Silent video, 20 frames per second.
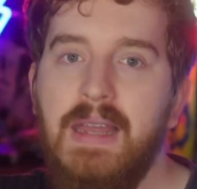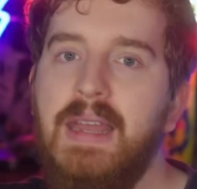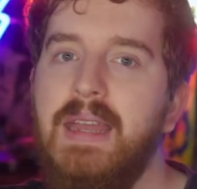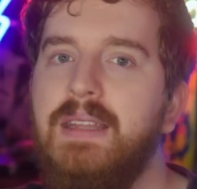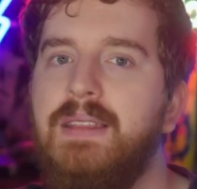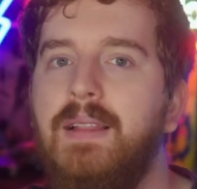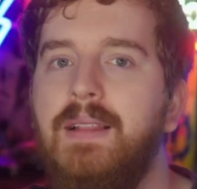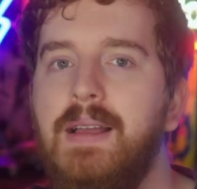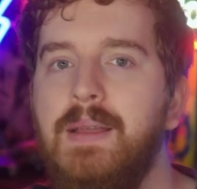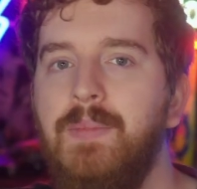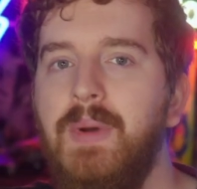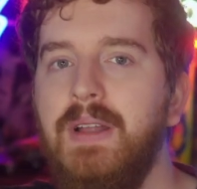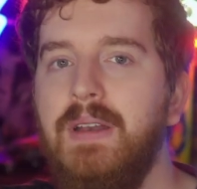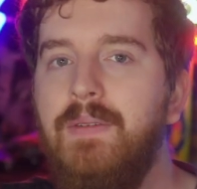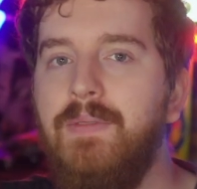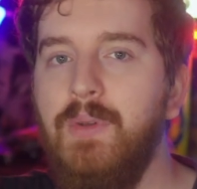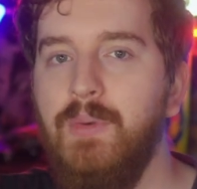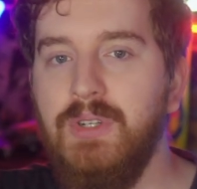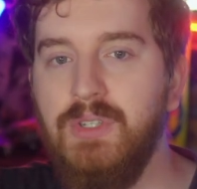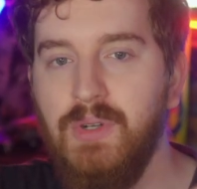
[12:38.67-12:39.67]
Hit the like button
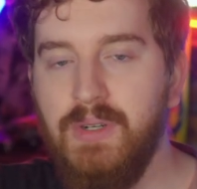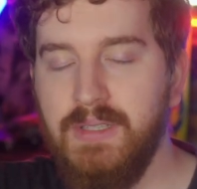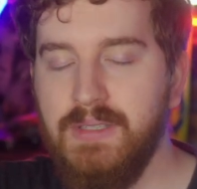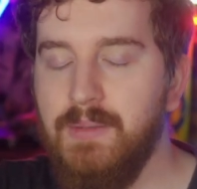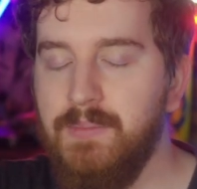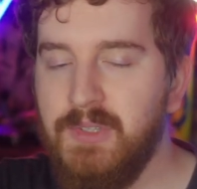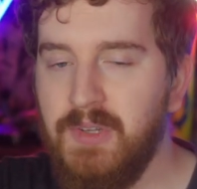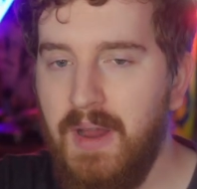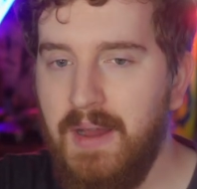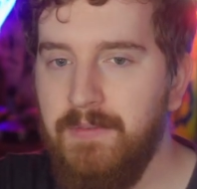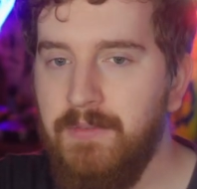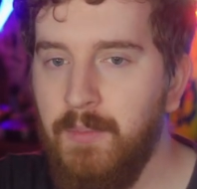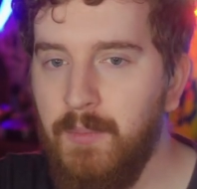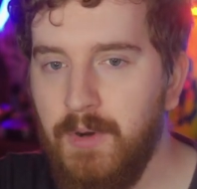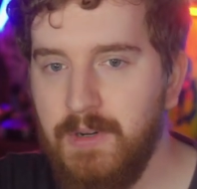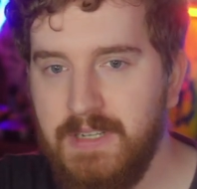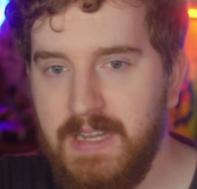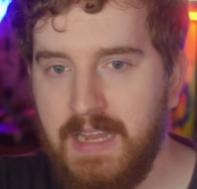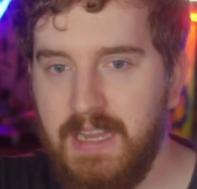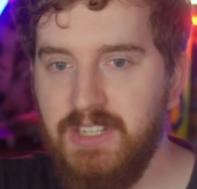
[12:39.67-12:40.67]
if you enjoyed, subscribe for
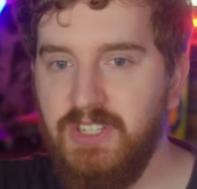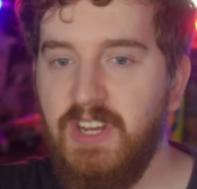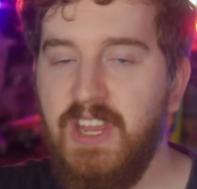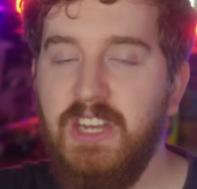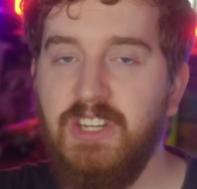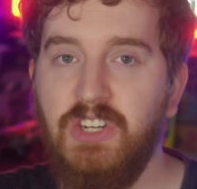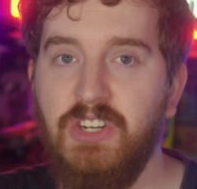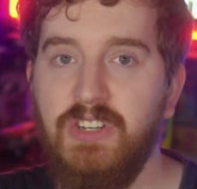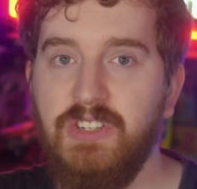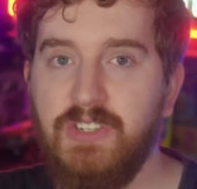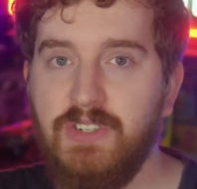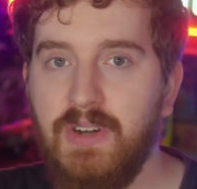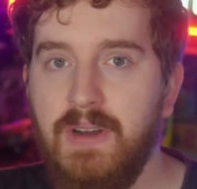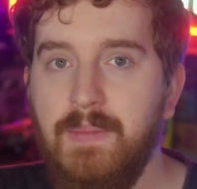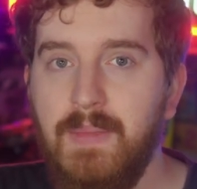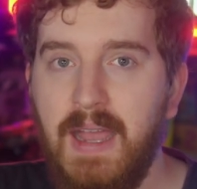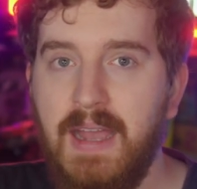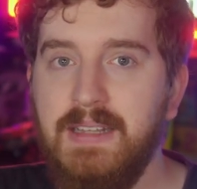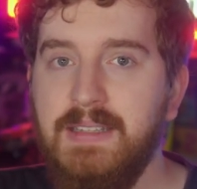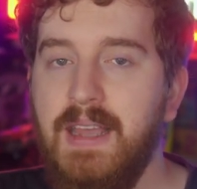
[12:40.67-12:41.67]
more tech education and stream
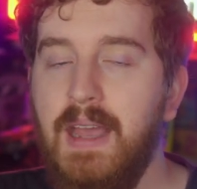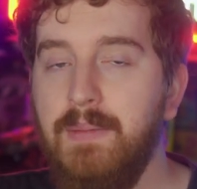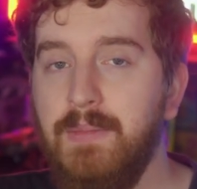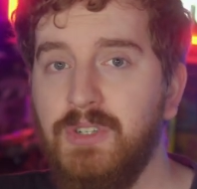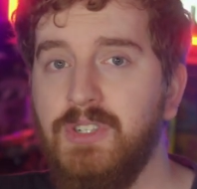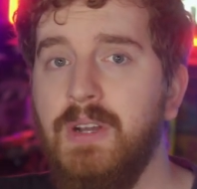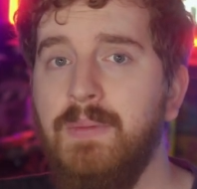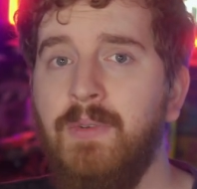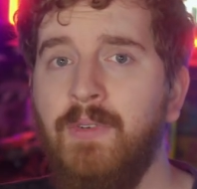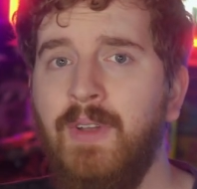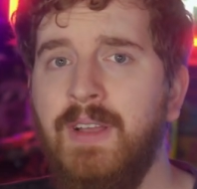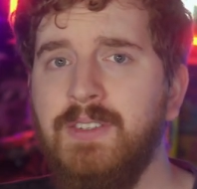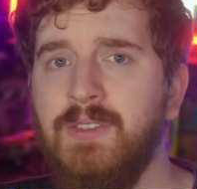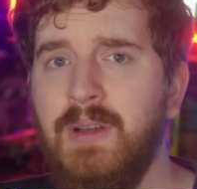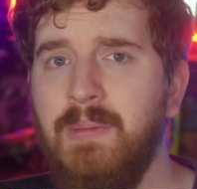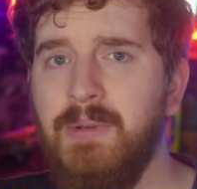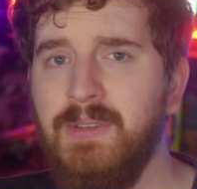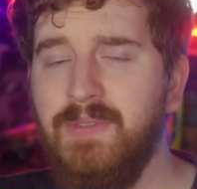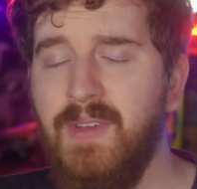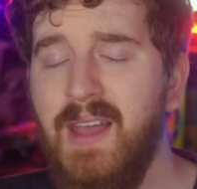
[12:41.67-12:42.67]
guides. I'm your stream
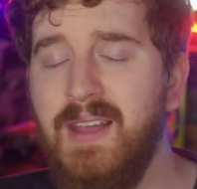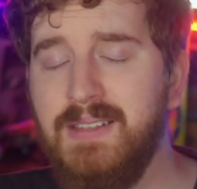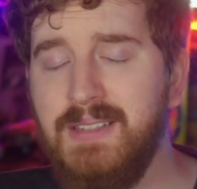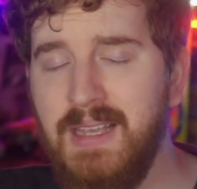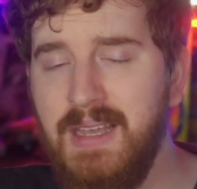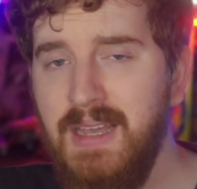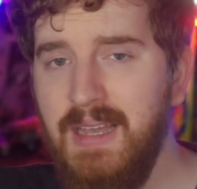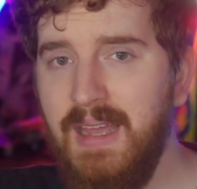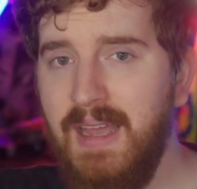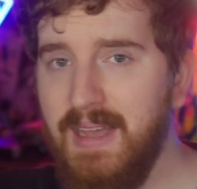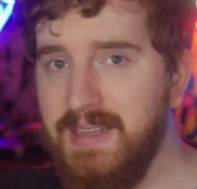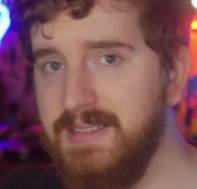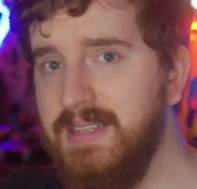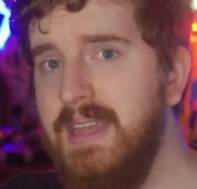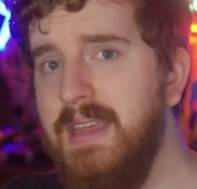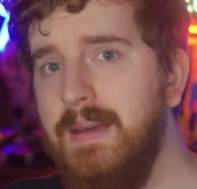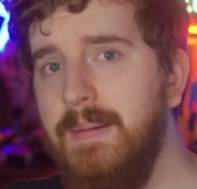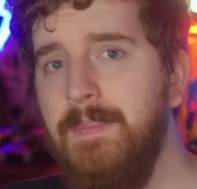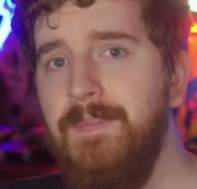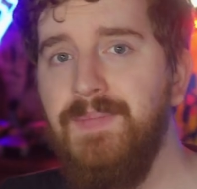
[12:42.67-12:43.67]
professor, EposVox. I'll
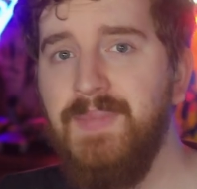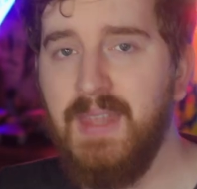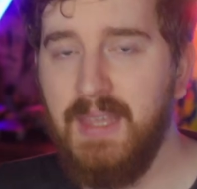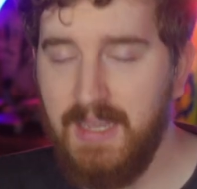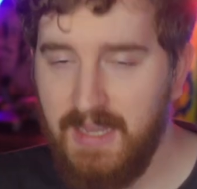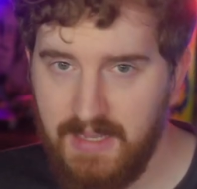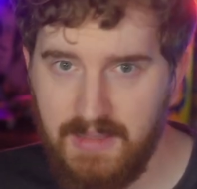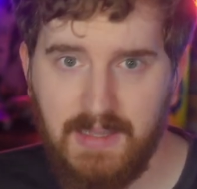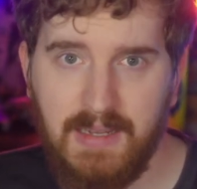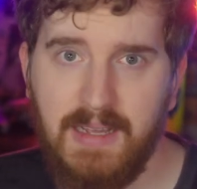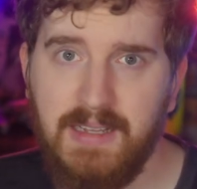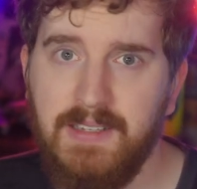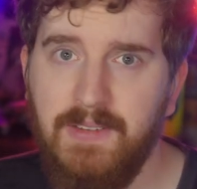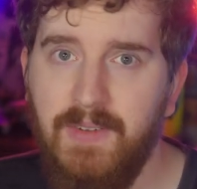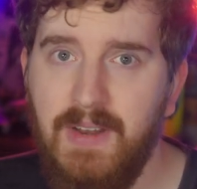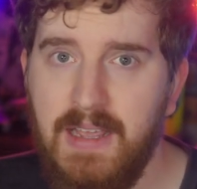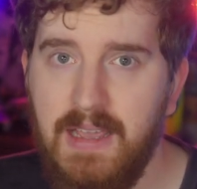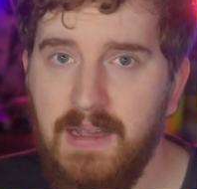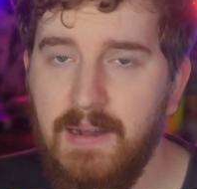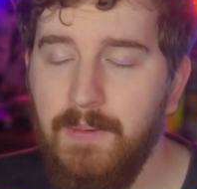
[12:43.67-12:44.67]
see you in the next
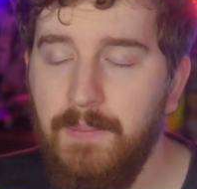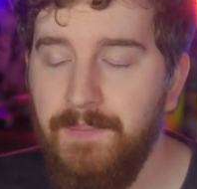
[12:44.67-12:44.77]
video.